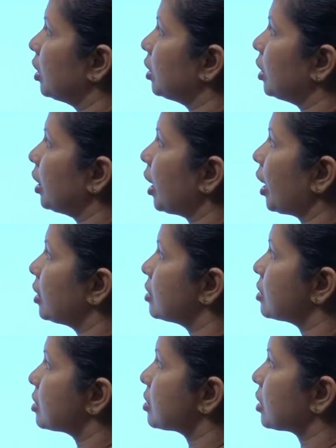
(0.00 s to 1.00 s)
They had
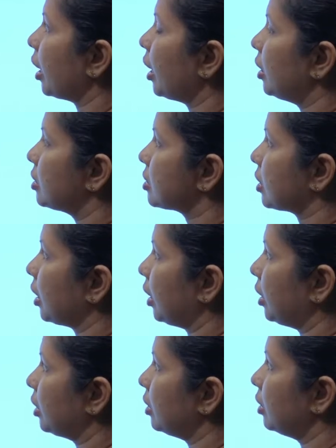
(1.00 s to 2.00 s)
scaly
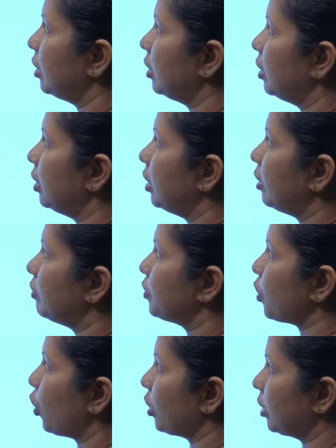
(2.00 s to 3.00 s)
skin, lived
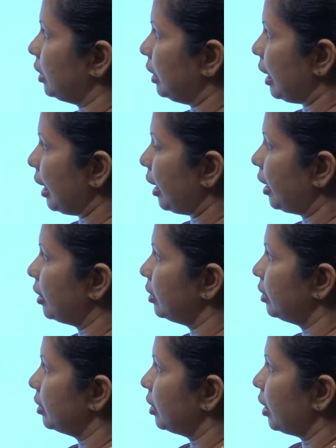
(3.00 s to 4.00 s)
on the land
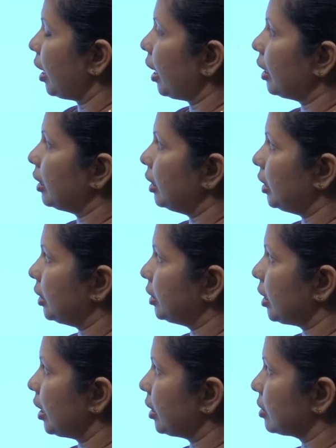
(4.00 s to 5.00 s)
and laid
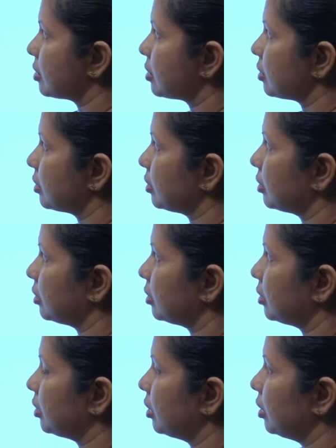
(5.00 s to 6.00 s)
eggs.
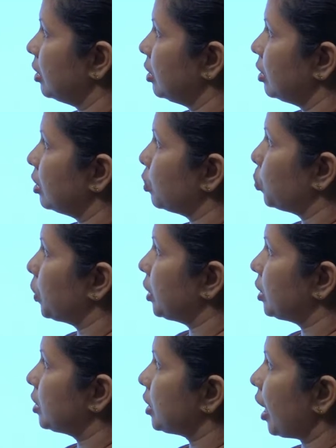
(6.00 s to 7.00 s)
The
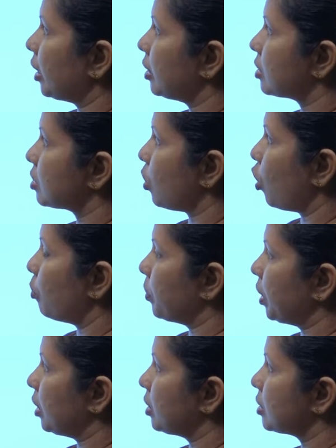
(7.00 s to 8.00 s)
word dinosaur
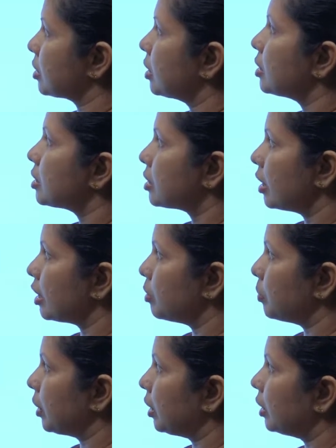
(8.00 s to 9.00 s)
means
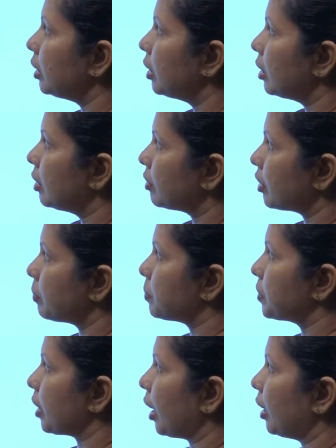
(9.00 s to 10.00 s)
terrible
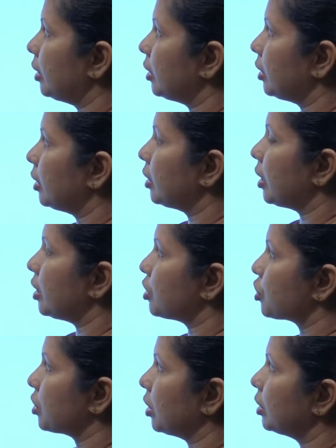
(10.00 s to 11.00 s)
reptile in
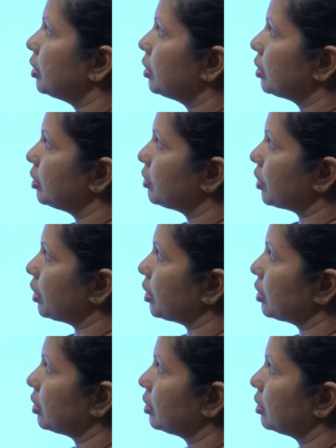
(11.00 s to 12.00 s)
ancient Greek.
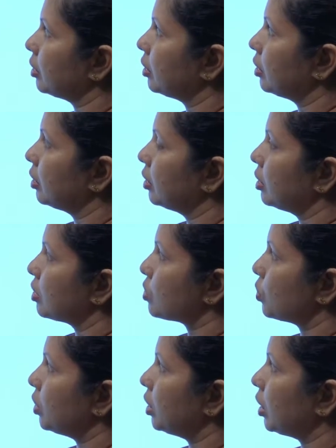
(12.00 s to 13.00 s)

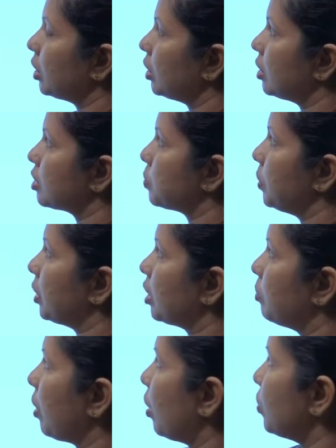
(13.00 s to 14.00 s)
So, here they speak
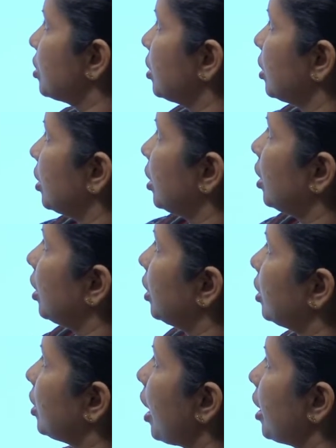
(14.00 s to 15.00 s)
about
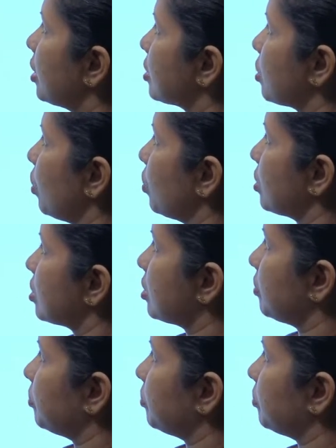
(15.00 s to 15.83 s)
dinosaurs.